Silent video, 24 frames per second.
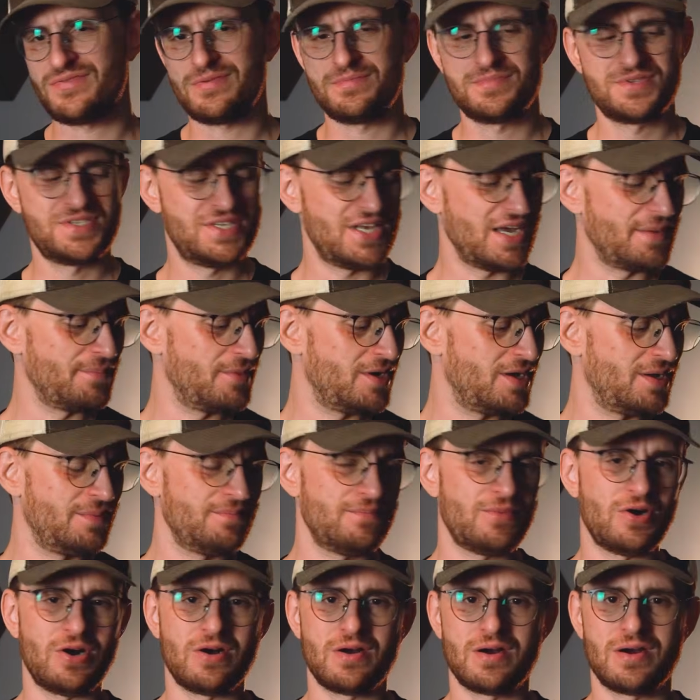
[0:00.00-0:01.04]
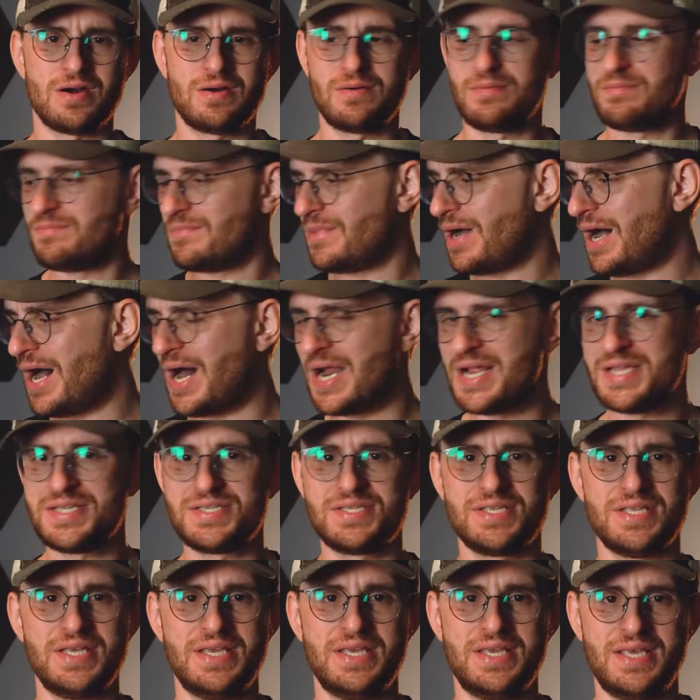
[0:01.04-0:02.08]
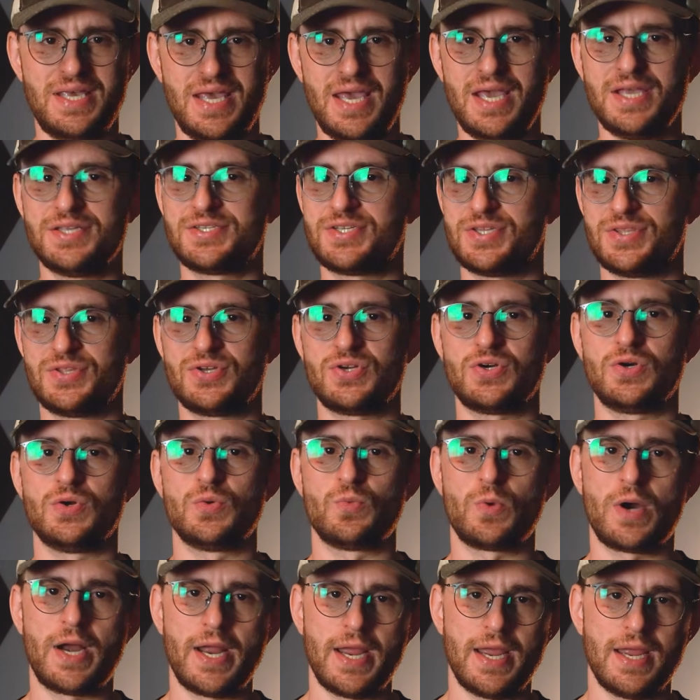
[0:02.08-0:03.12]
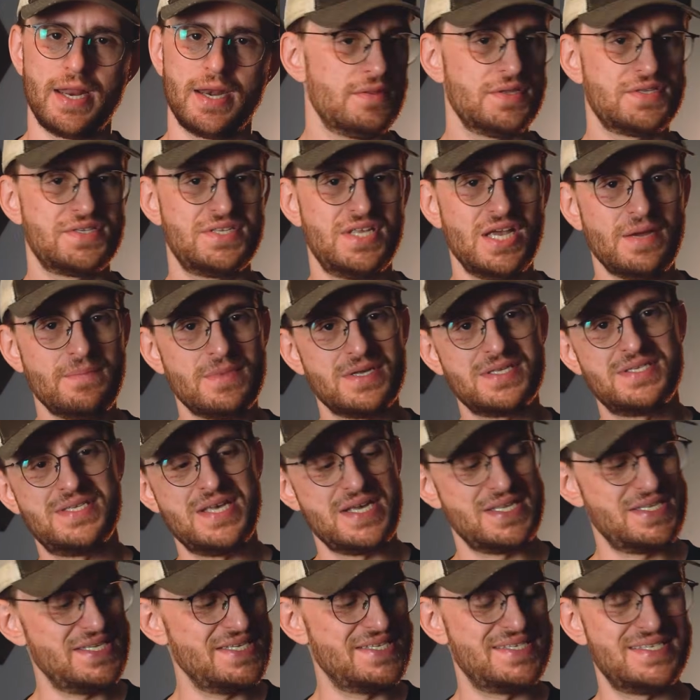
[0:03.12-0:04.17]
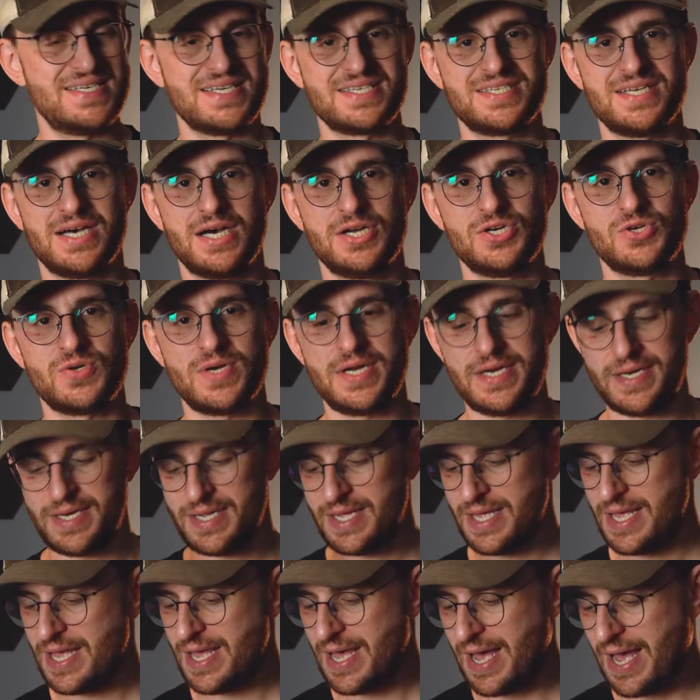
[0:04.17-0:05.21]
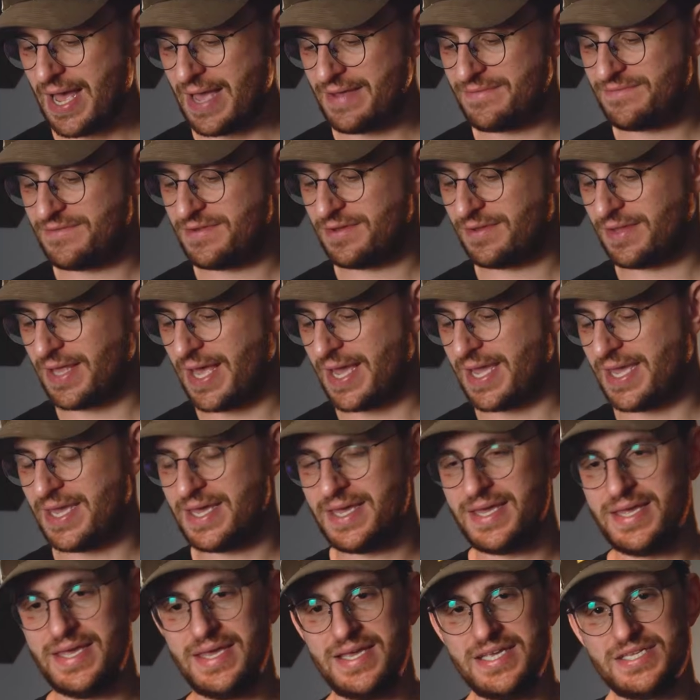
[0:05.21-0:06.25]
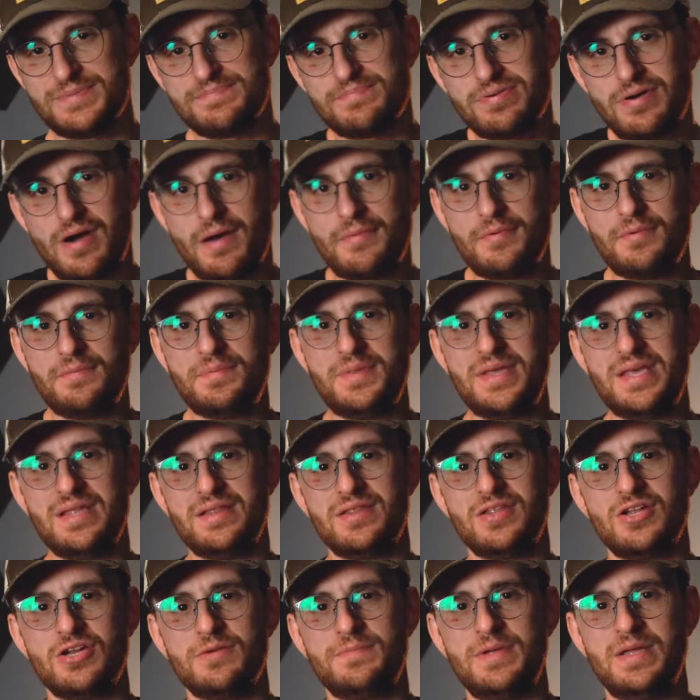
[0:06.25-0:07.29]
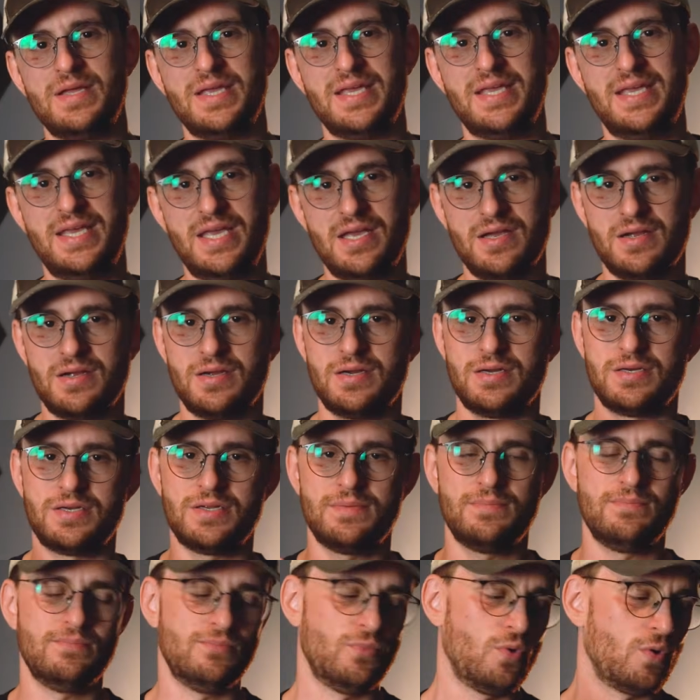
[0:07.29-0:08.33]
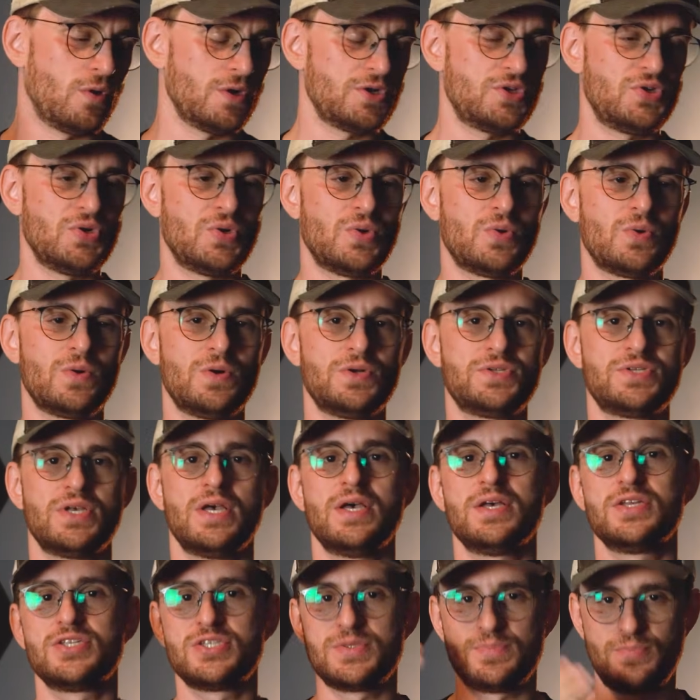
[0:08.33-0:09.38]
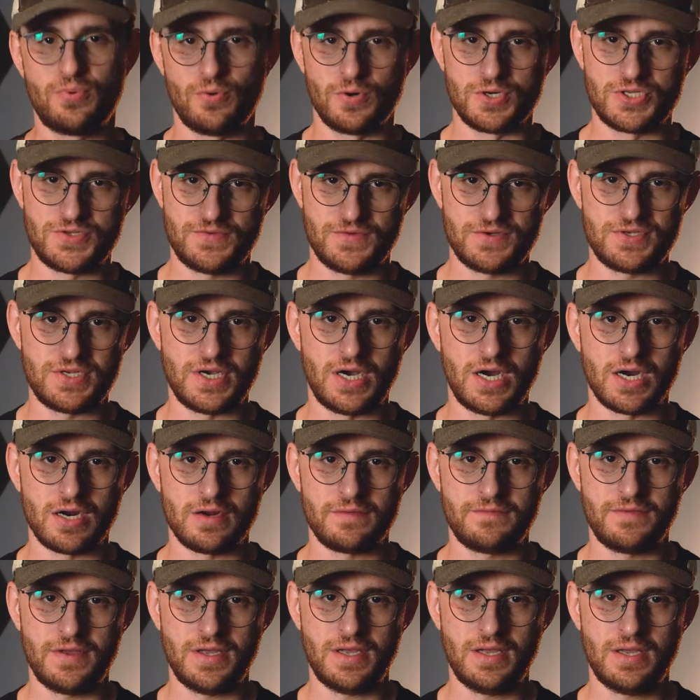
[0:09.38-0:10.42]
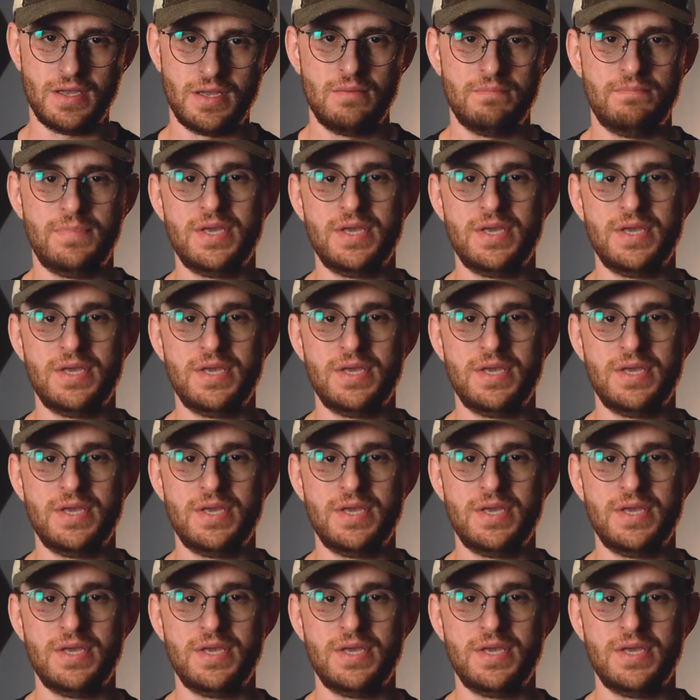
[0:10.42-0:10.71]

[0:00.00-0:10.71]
from Sigma are honestly kings in their own right. The Sigma 6600, I feel like, is probably a little bit geared more towards sports photography.